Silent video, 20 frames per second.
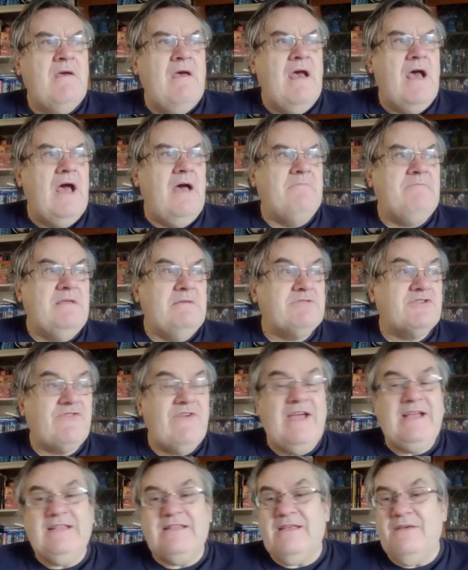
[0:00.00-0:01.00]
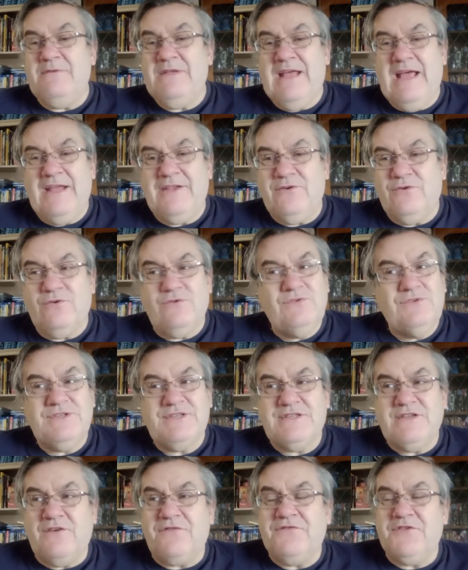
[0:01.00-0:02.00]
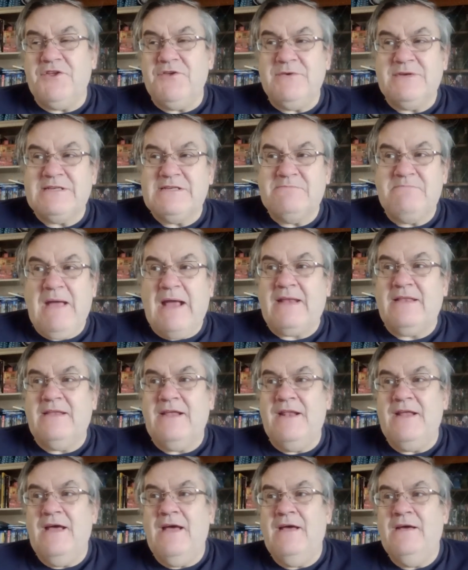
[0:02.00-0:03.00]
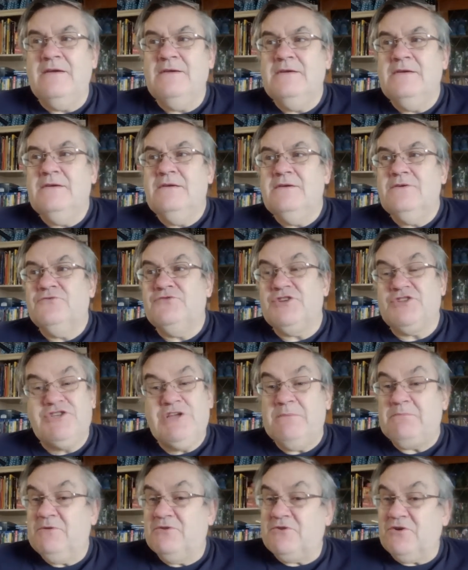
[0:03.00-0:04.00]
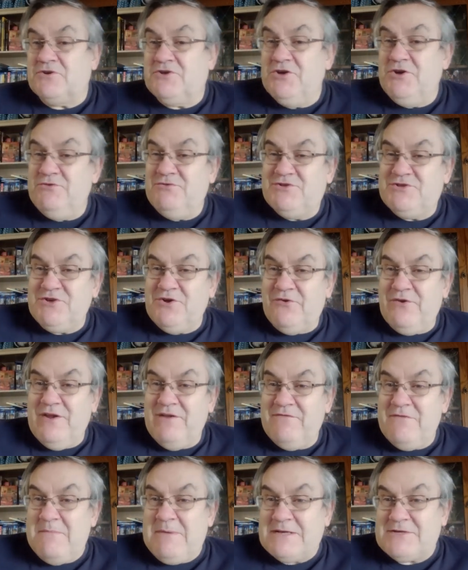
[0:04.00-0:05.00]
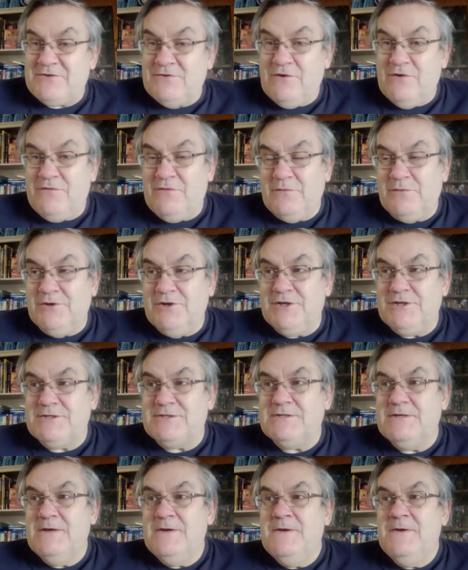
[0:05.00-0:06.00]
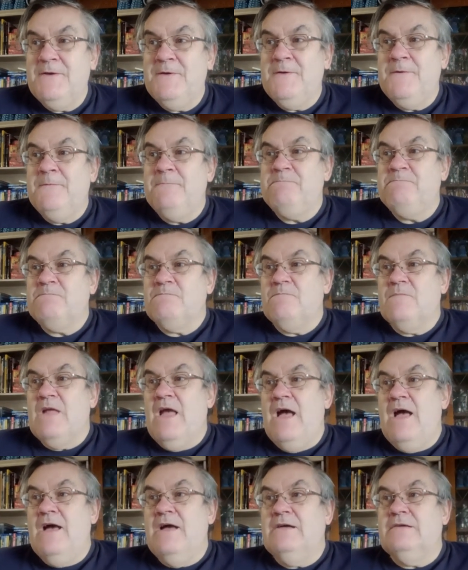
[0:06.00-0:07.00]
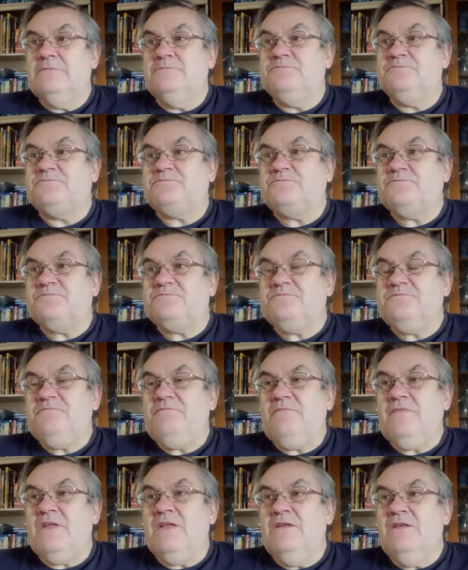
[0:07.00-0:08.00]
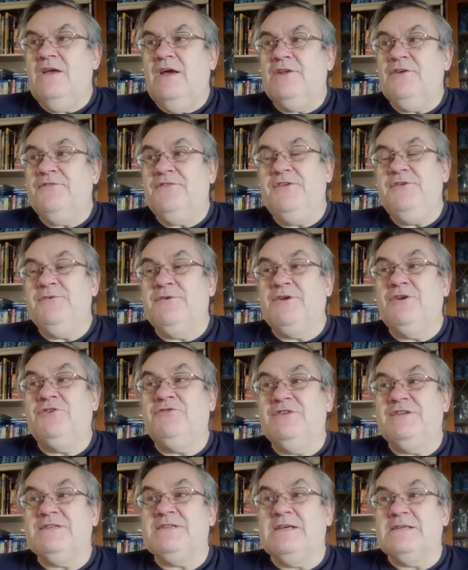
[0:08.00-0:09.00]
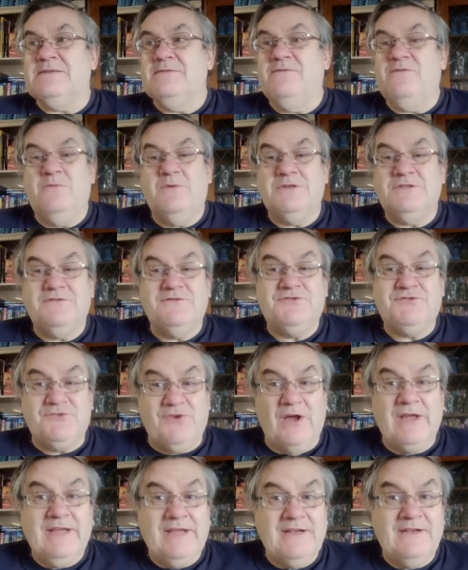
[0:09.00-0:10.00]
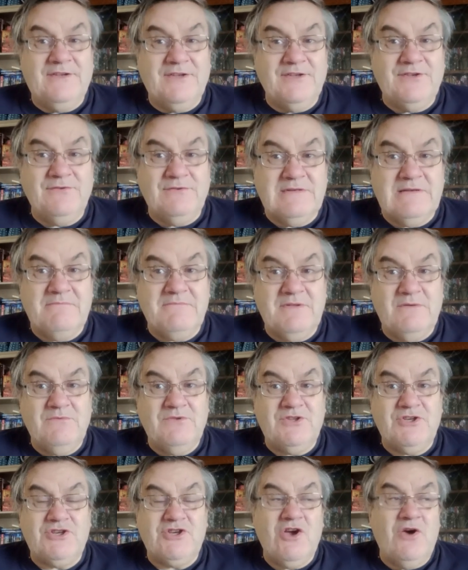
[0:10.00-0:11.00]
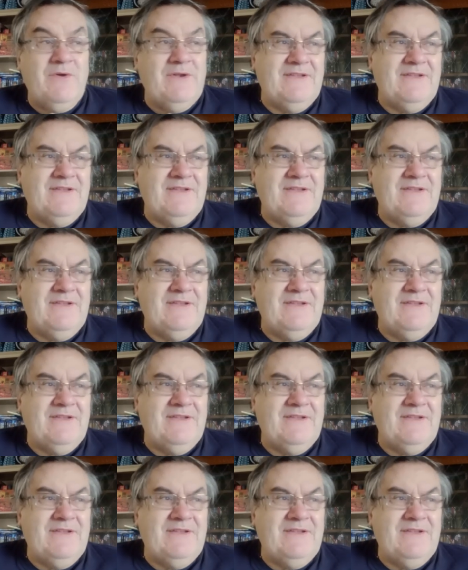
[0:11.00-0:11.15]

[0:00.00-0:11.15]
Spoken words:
It was great. It had all the stuff that you expect in a Chris Chibnall Doctor Who story, for better or for worse. I don't think you can criticise him for want of trying to do something with the show.